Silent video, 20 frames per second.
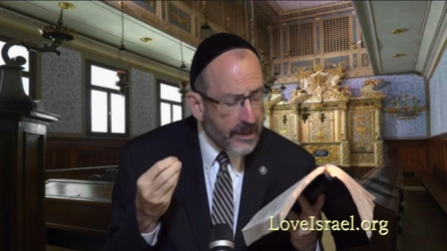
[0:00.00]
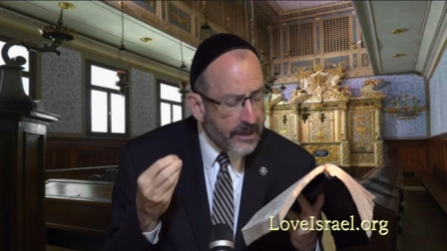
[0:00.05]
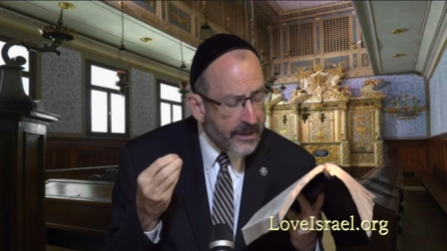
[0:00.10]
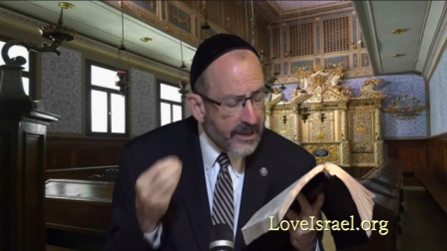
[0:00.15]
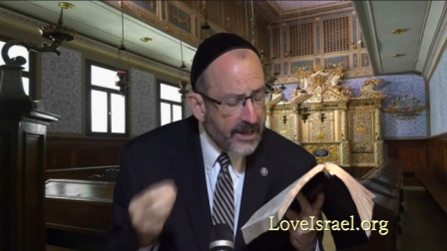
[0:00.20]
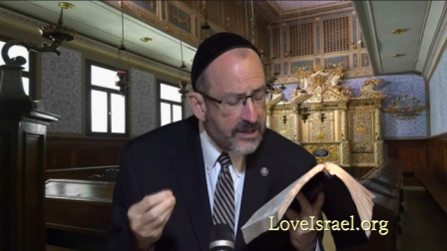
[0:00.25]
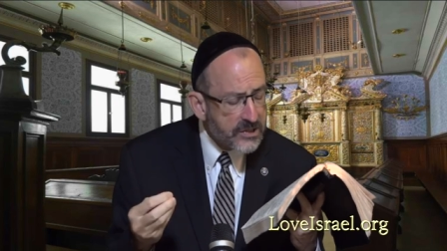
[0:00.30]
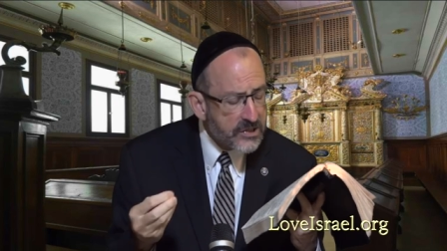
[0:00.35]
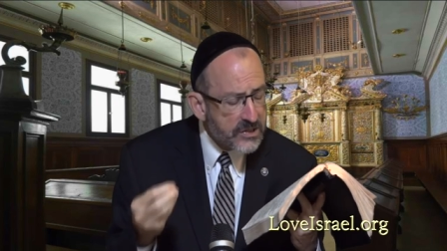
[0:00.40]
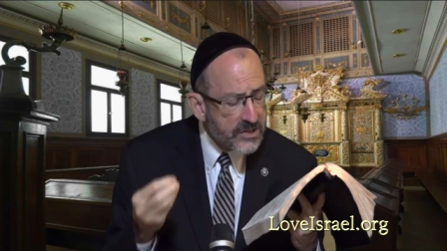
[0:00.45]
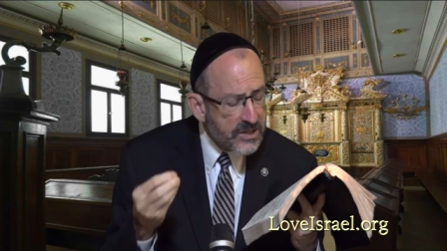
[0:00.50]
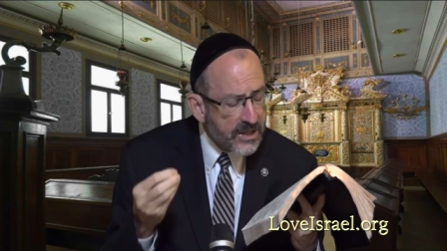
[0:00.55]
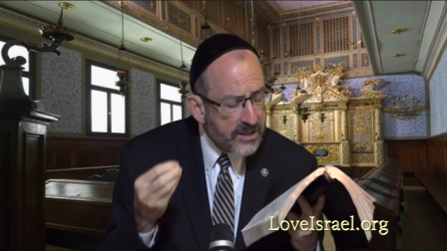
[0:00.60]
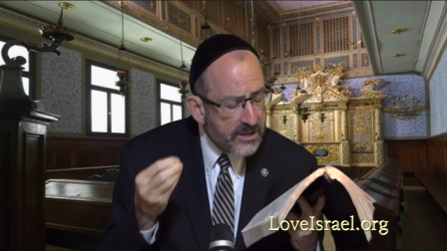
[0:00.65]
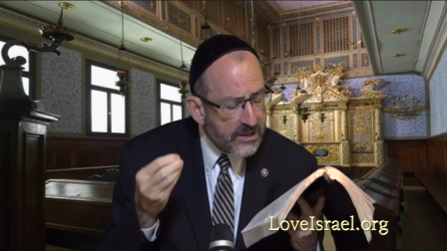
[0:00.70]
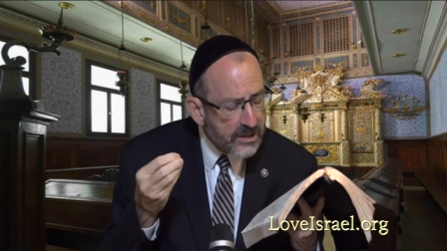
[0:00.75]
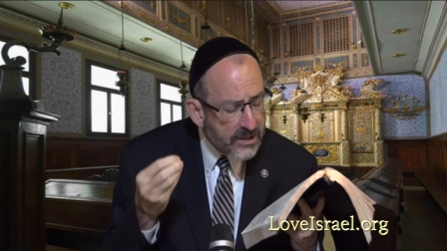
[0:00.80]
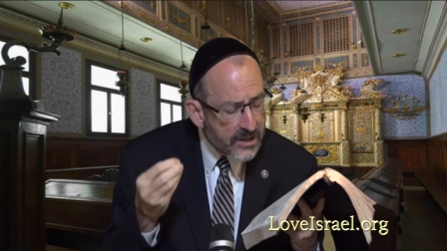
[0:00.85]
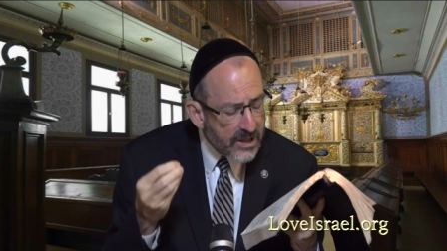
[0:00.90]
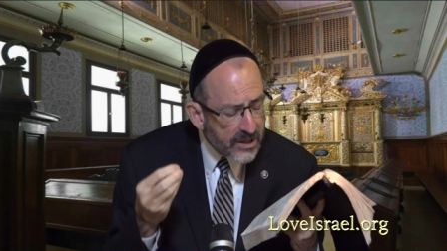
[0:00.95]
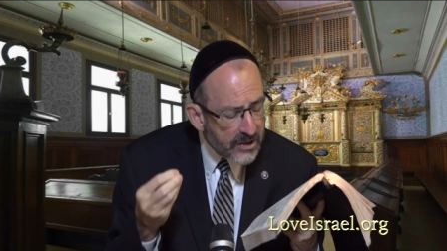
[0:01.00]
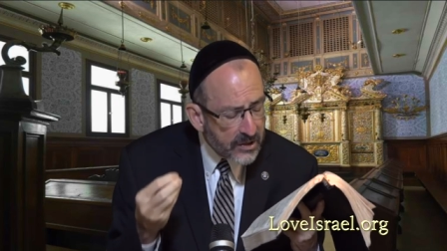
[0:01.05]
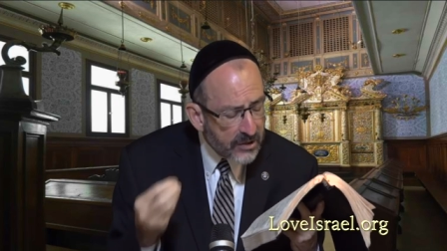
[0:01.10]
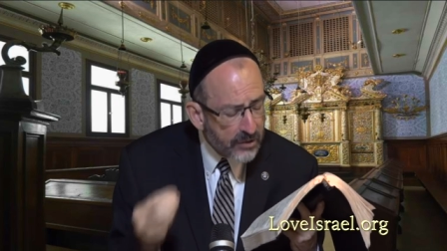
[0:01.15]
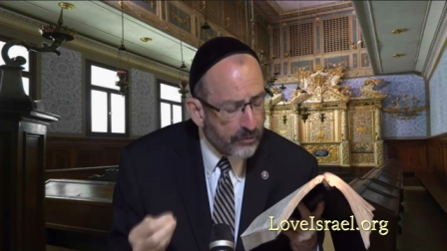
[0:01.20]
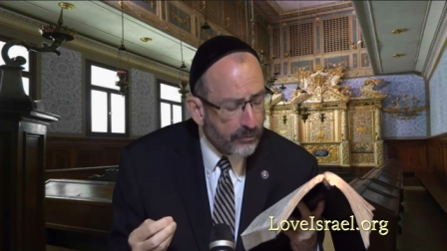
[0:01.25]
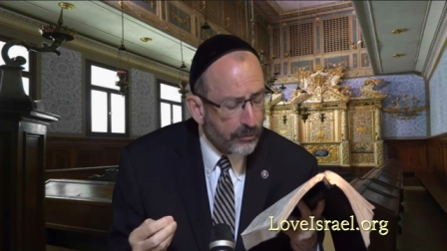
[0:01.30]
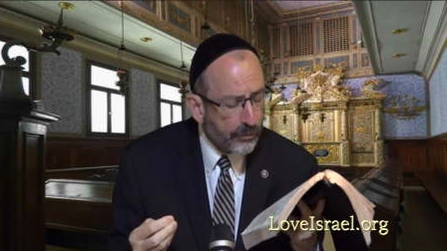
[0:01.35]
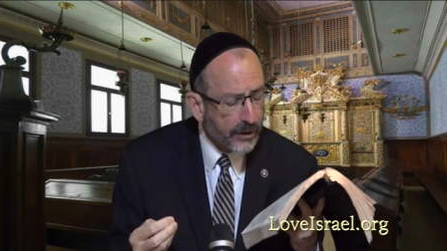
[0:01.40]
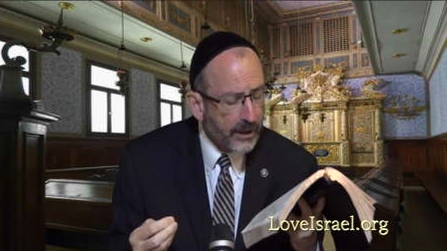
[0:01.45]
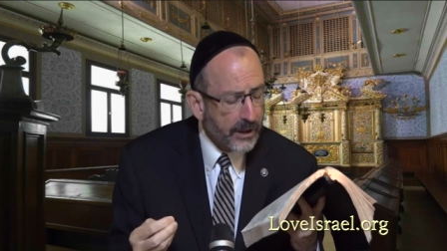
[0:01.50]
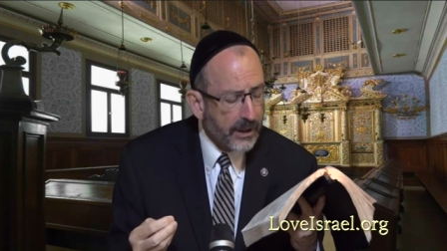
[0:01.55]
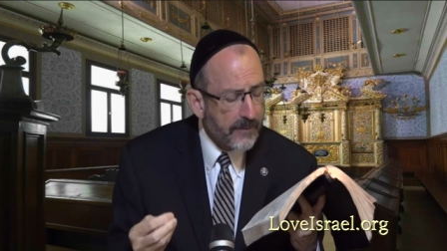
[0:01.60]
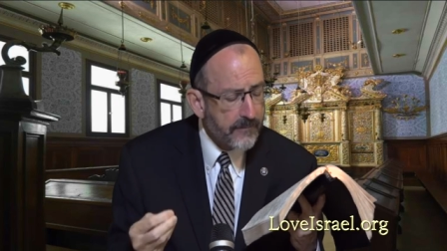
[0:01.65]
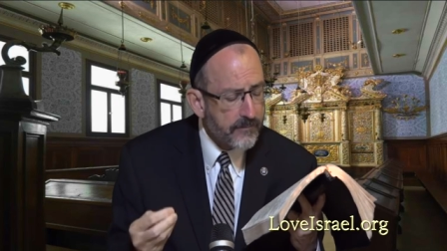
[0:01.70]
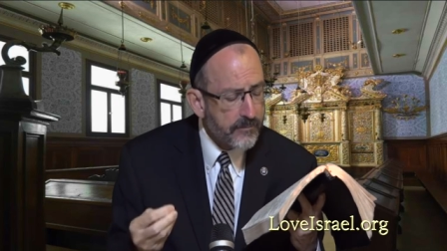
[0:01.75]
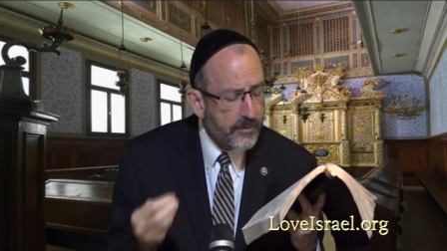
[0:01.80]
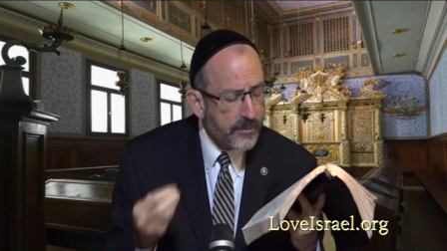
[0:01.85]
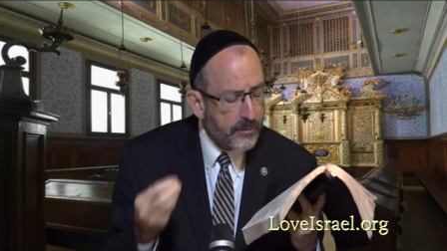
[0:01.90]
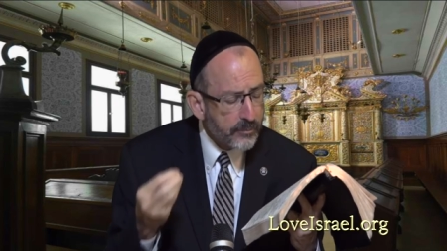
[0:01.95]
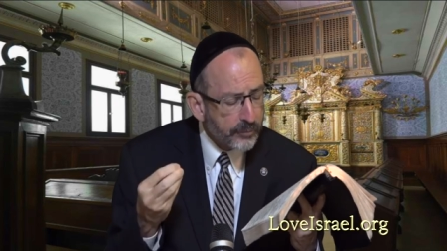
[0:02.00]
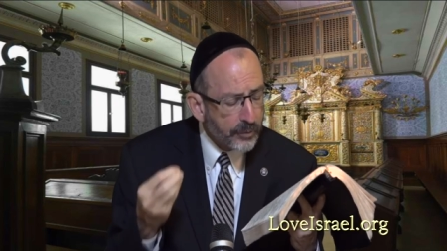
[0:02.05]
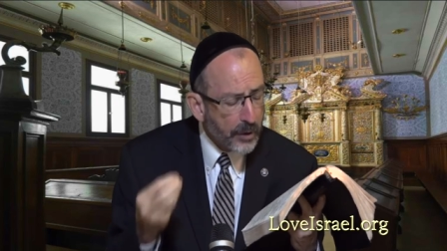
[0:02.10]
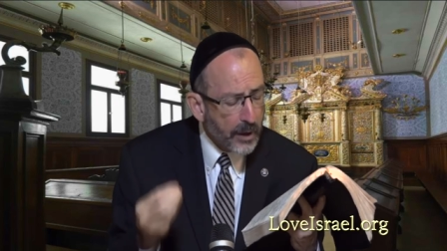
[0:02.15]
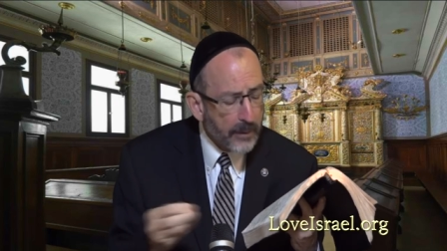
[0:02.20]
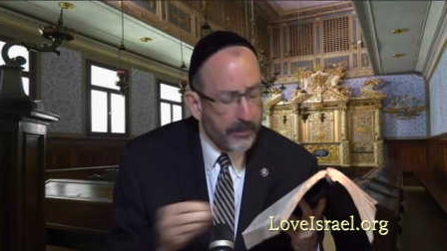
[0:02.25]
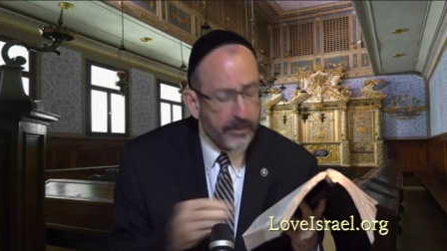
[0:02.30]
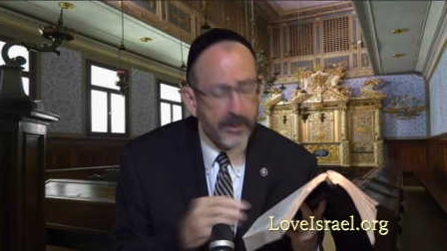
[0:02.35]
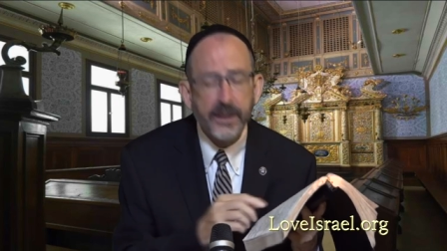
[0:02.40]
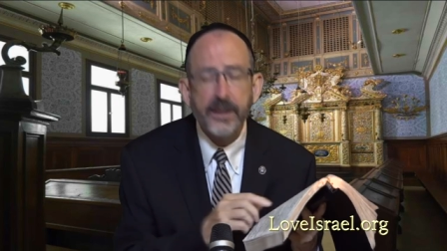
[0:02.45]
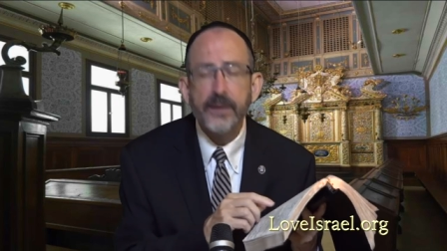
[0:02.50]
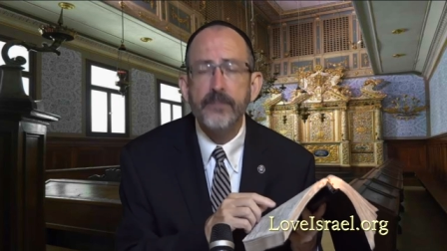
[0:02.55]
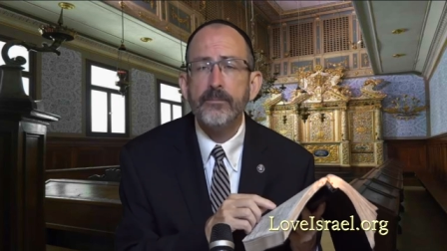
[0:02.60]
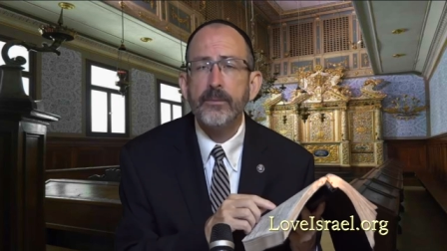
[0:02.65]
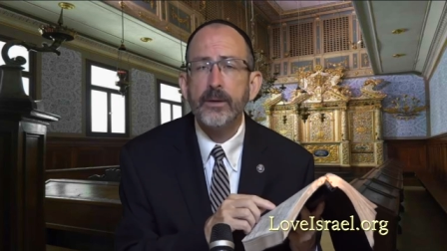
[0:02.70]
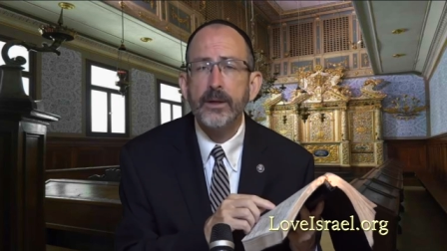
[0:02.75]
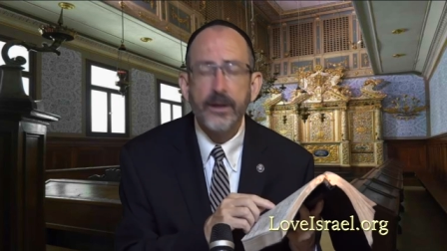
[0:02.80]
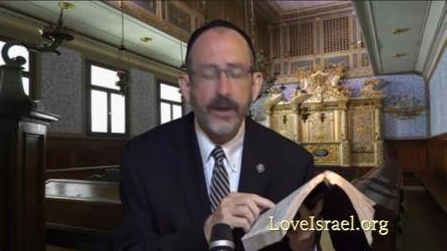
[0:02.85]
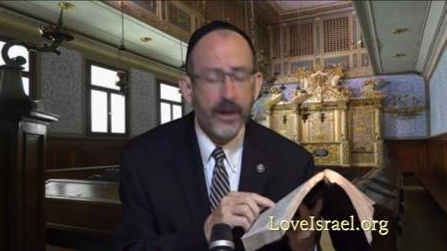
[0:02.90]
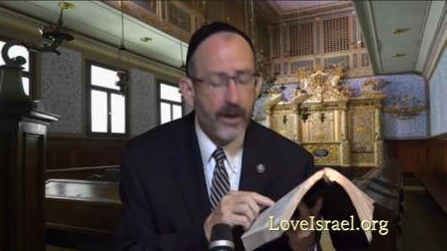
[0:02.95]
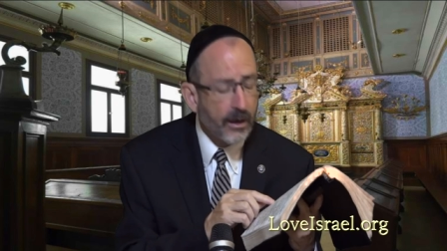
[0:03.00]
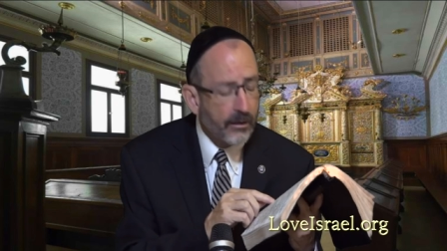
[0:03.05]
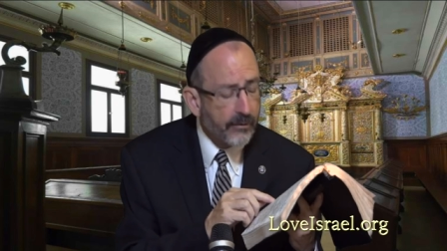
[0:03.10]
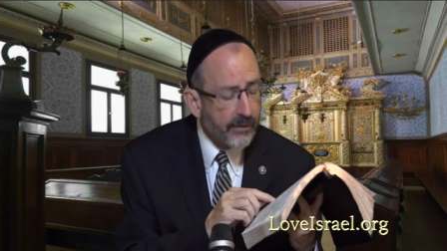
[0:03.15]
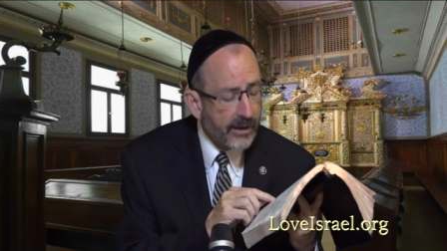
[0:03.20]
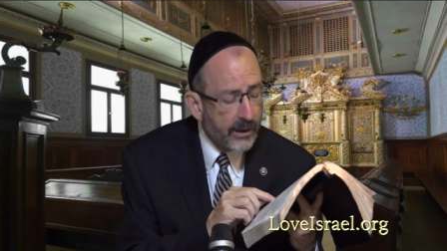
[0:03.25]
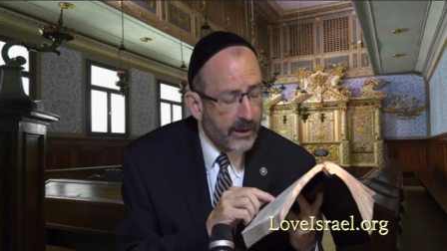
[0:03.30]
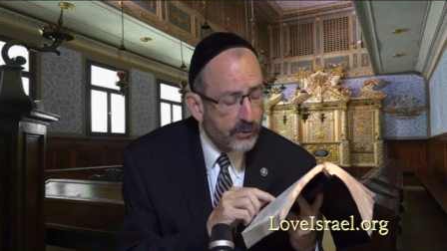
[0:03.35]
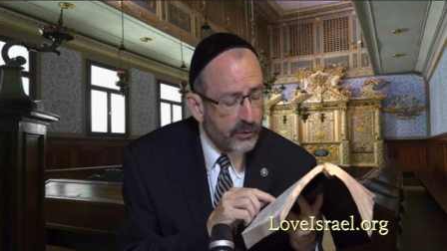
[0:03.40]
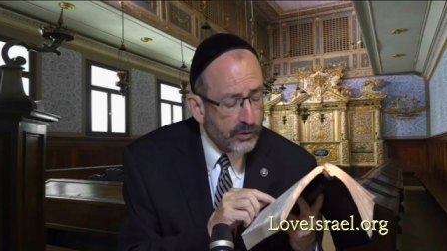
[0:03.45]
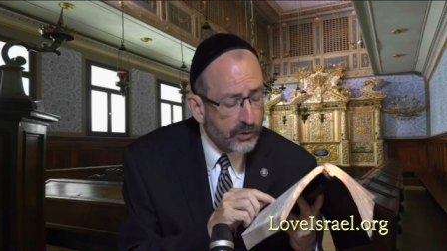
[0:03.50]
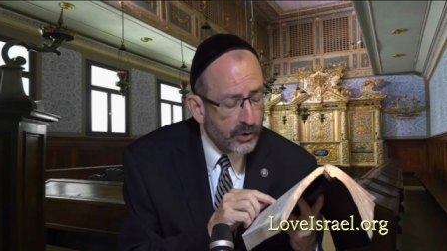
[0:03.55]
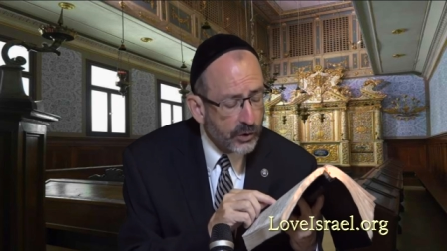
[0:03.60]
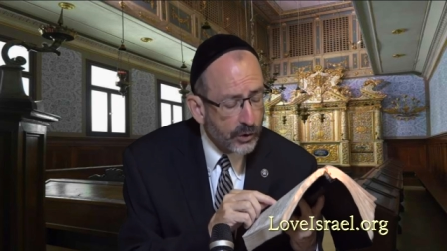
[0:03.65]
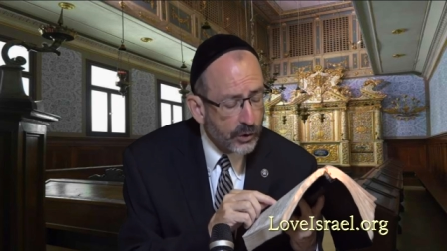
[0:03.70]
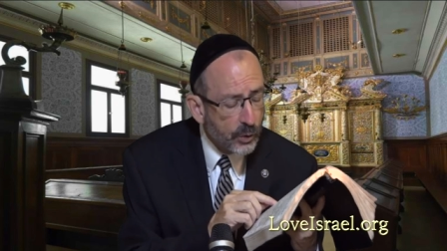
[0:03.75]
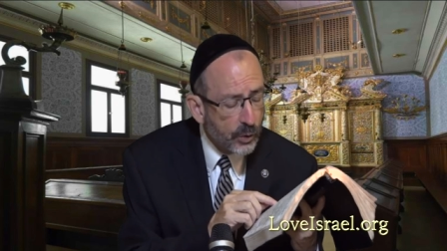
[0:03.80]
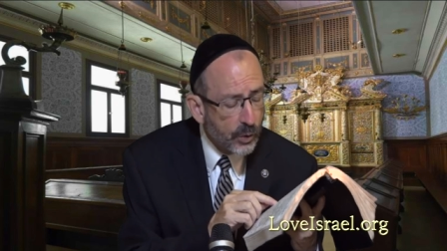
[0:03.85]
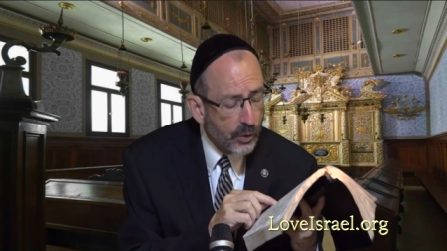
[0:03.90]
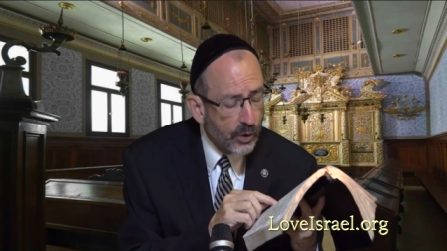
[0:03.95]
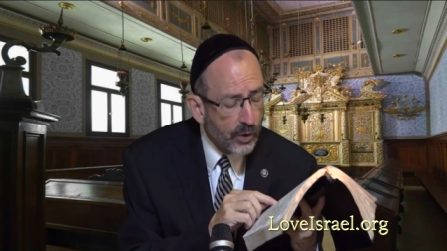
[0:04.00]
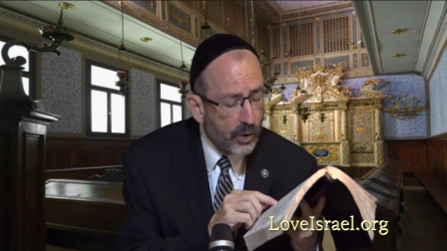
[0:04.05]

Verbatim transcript: less than, than three, probably around two.